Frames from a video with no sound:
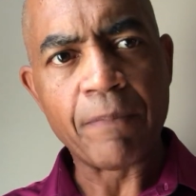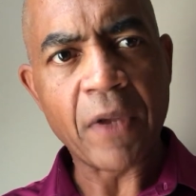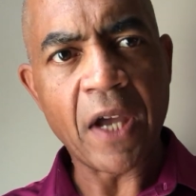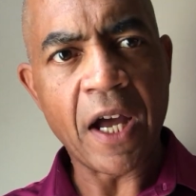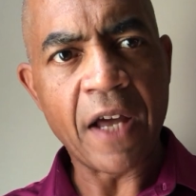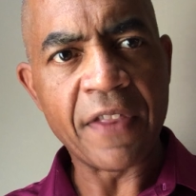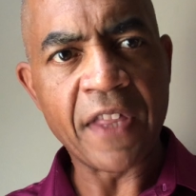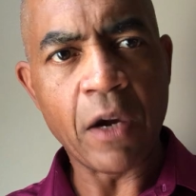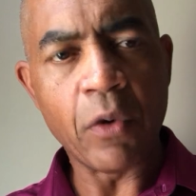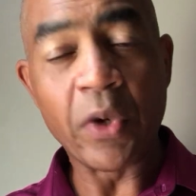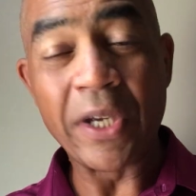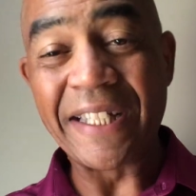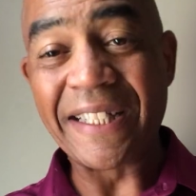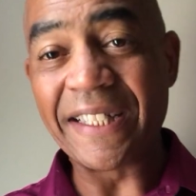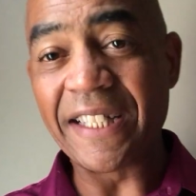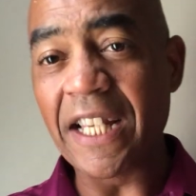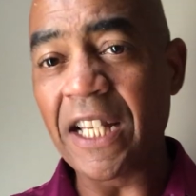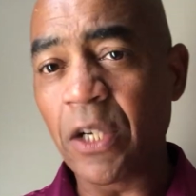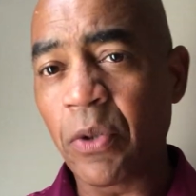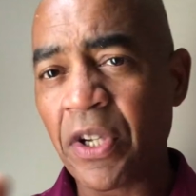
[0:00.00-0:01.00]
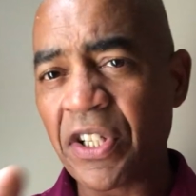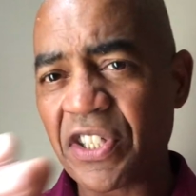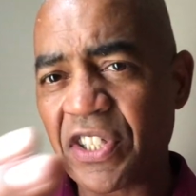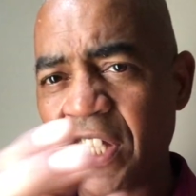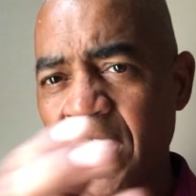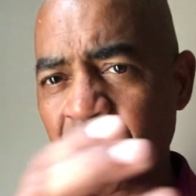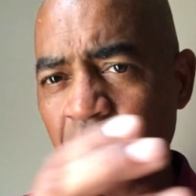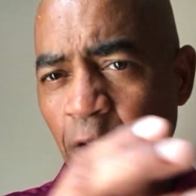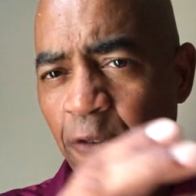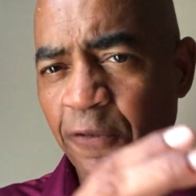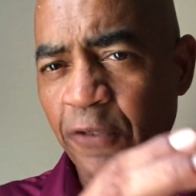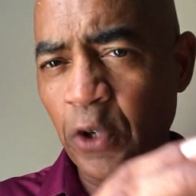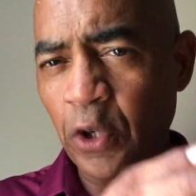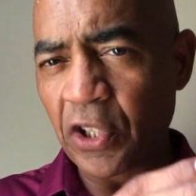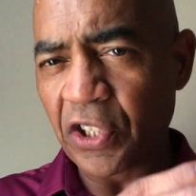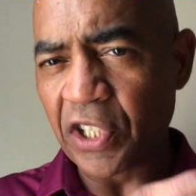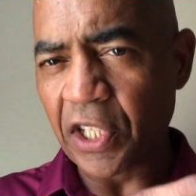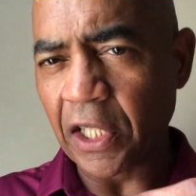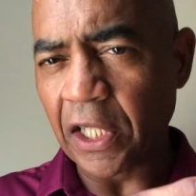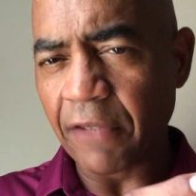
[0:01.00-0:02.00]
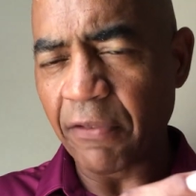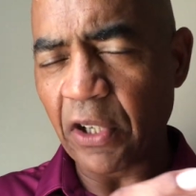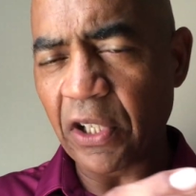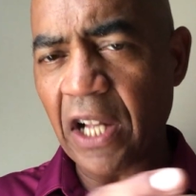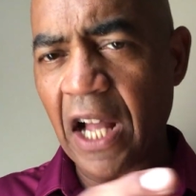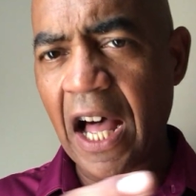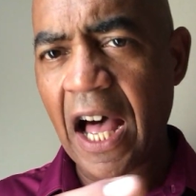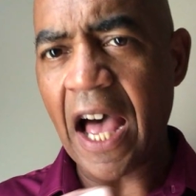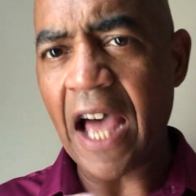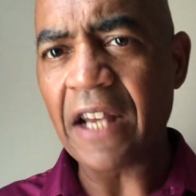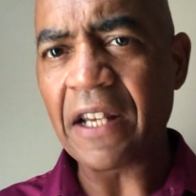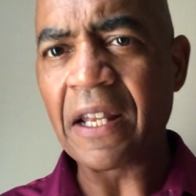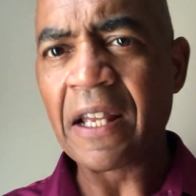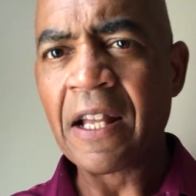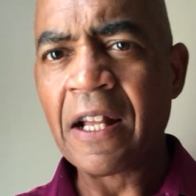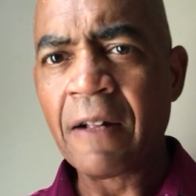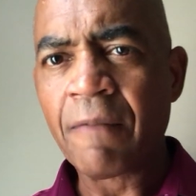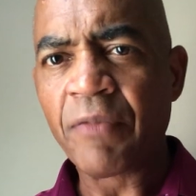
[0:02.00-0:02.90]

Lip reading: that we sequence things so food is delivered hot,